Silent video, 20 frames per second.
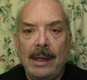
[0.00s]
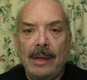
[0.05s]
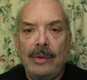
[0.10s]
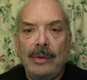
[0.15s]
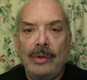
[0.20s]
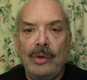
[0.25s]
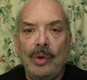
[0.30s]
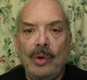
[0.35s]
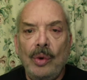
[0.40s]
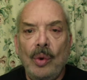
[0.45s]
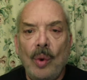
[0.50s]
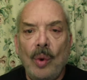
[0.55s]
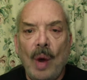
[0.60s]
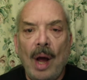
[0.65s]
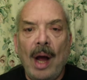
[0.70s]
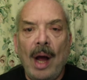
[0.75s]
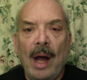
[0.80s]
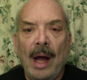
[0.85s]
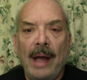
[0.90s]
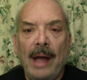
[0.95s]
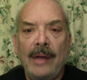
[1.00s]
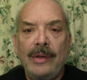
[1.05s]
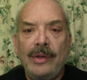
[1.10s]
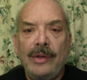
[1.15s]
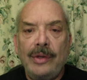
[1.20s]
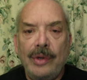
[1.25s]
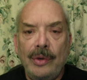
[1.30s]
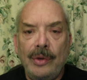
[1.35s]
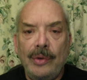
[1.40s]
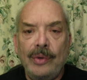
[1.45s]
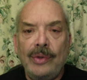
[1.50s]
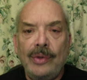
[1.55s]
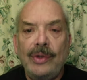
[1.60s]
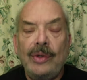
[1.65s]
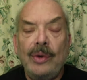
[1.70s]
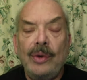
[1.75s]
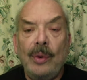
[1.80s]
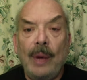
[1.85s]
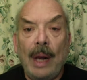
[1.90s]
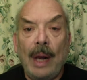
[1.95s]
Do I
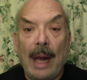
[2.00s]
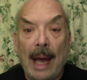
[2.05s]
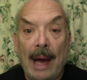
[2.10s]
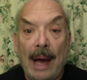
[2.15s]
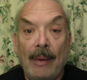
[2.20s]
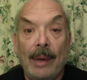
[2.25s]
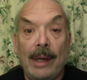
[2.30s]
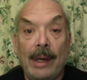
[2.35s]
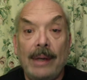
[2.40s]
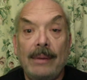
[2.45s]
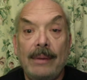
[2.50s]
choose to allow it?